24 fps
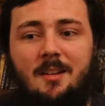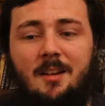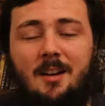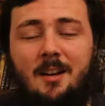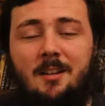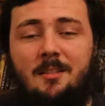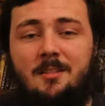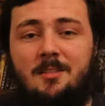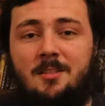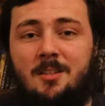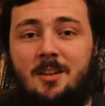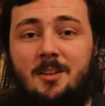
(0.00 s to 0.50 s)

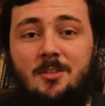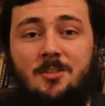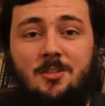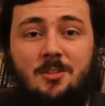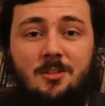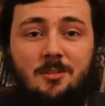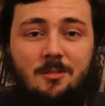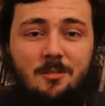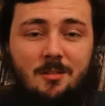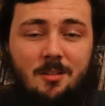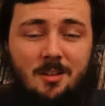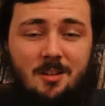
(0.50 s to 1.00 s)

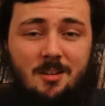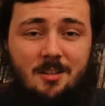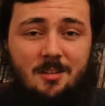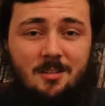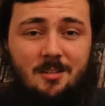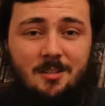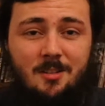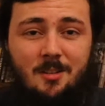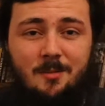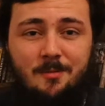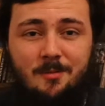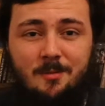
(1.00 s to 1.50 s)
unintentional,
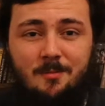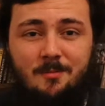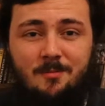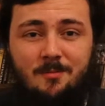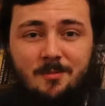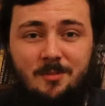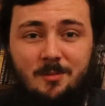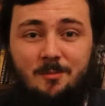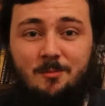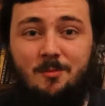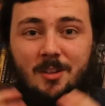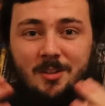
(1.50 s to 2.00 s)
you know,
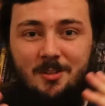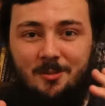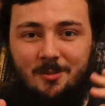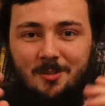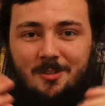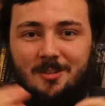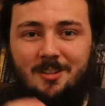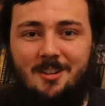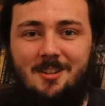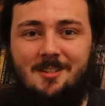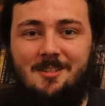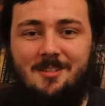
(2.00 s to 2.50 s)
from Russell
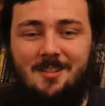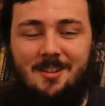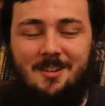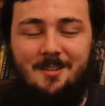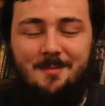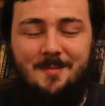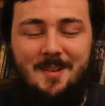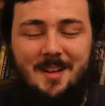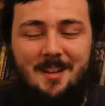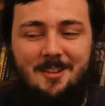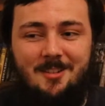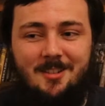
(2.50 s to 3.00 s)
Crowe.
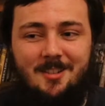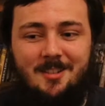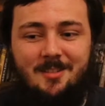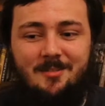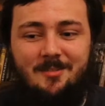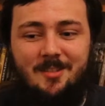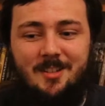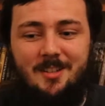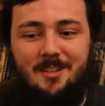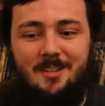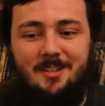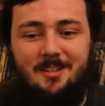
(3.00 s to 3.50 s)
Actually,
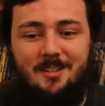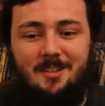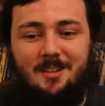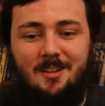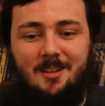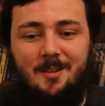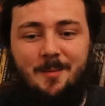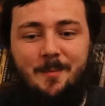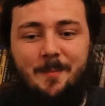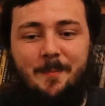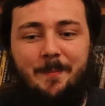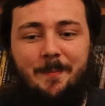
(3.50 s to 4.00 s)
really,
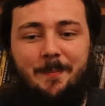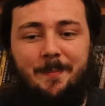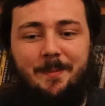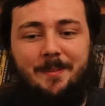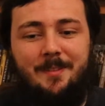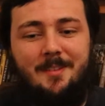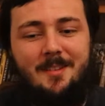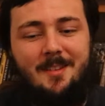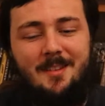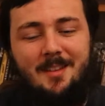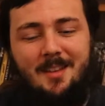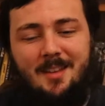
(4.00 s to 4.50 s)

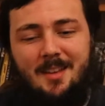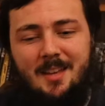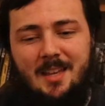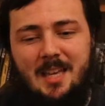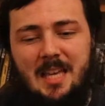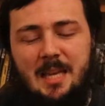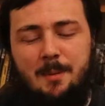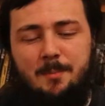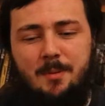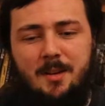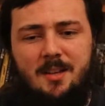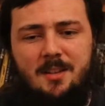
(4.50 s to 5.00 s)

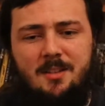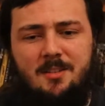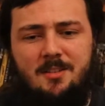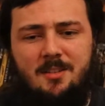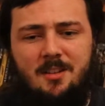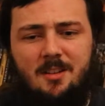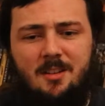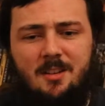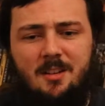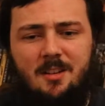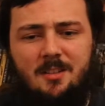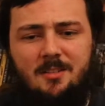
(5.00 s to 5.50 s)
he plays
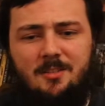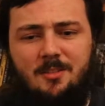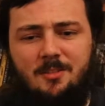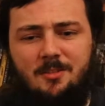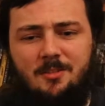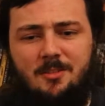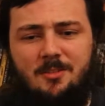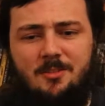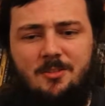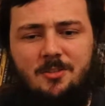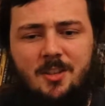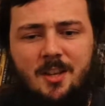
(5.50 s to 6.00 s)

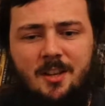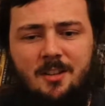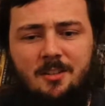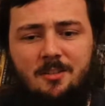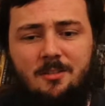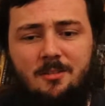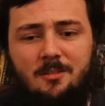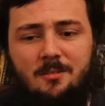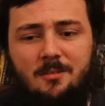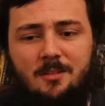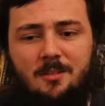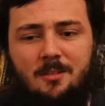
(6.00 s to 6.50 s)
Dr. Jekyll.